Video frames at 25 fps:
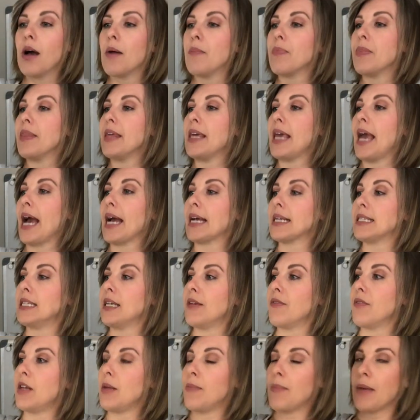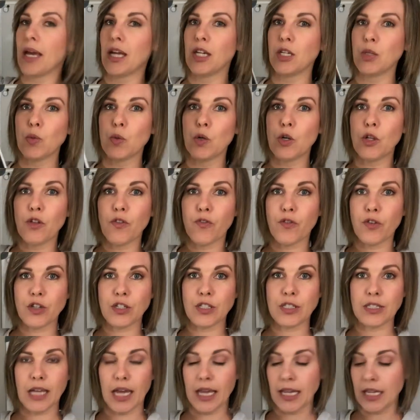The activity manual for
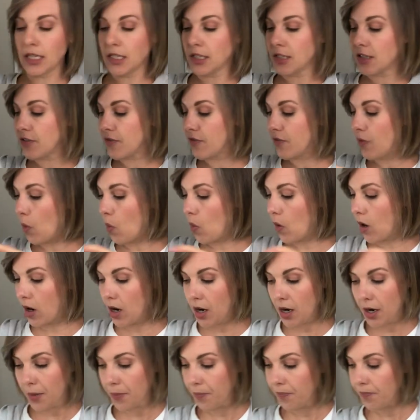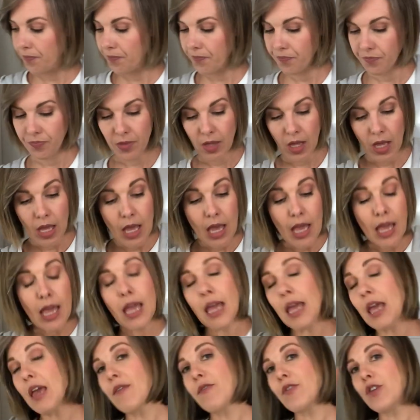Science 4.
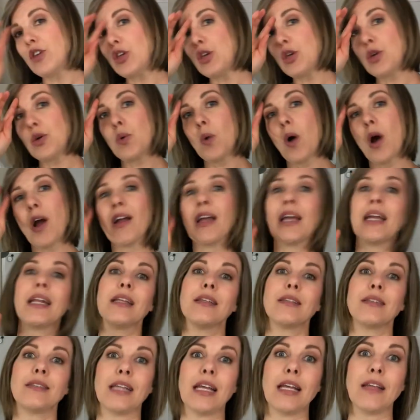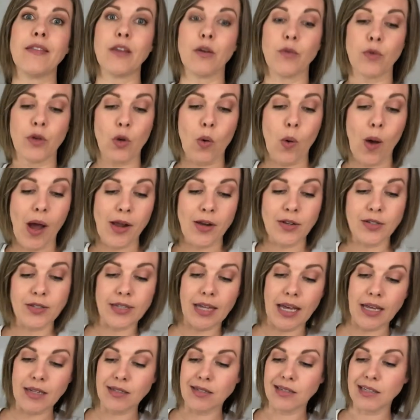If you are in a state that requires
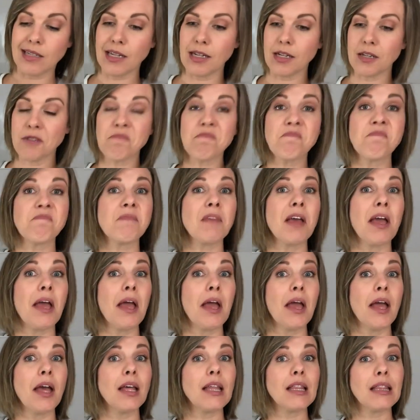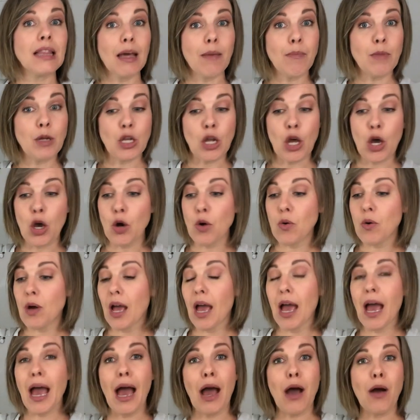testing, let me know
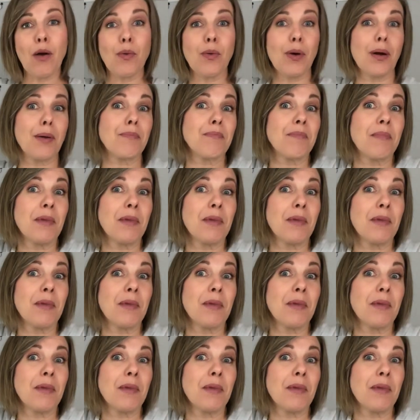how